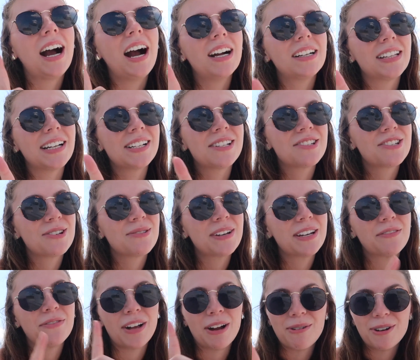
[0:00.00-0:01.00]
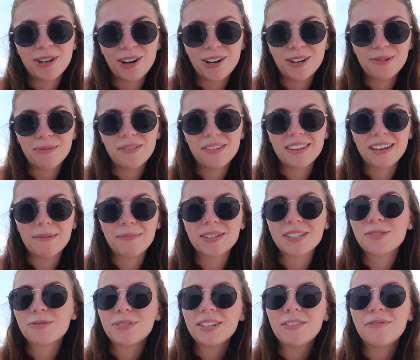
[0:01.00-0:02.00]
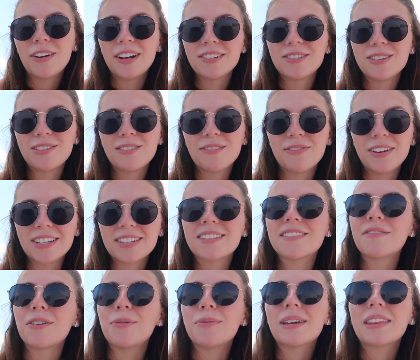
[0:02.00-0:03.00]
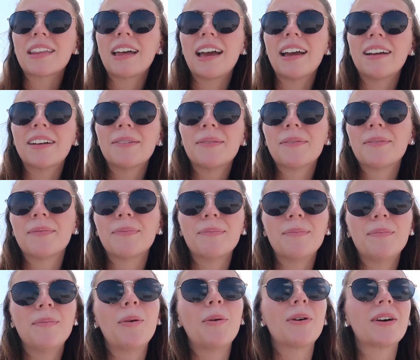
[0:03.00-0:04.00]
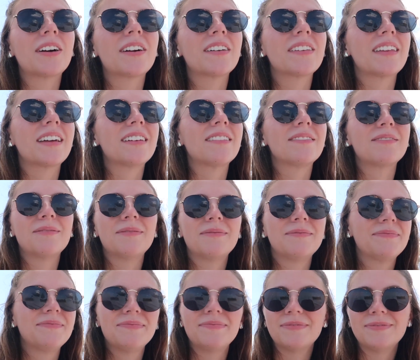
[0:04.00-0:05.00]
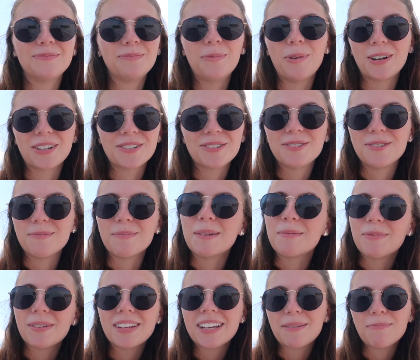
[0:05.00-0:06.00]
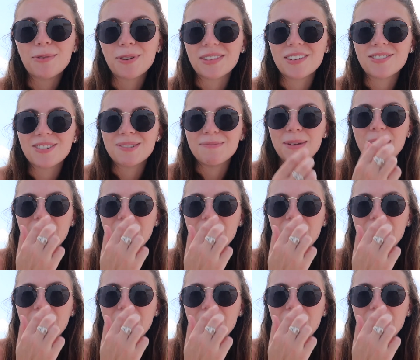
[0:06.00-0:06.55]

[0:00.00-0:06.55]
I liked doing flower and garden with them because it's really fun to do the festival with like more than one or two people, like more than just